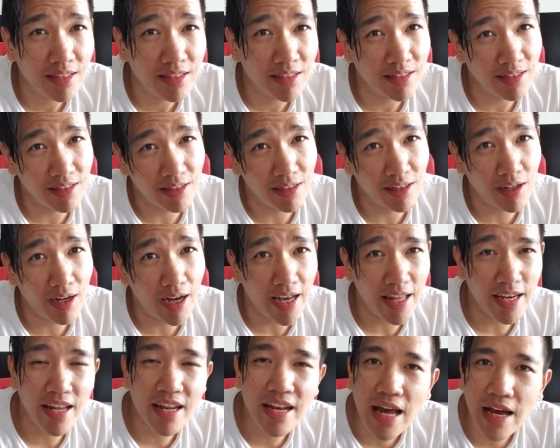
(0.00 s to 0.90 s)
You know,
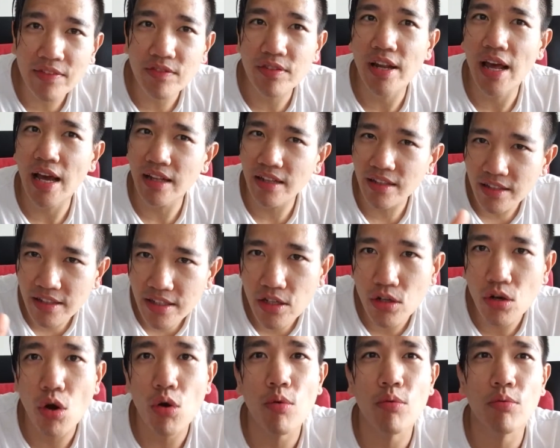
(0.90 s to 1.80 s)
and then after that you
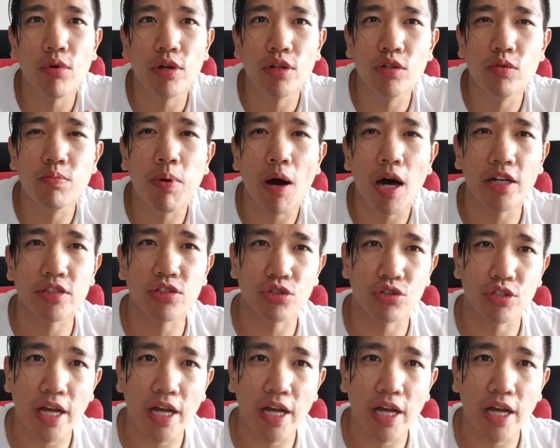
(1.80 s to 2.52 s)
go into posture.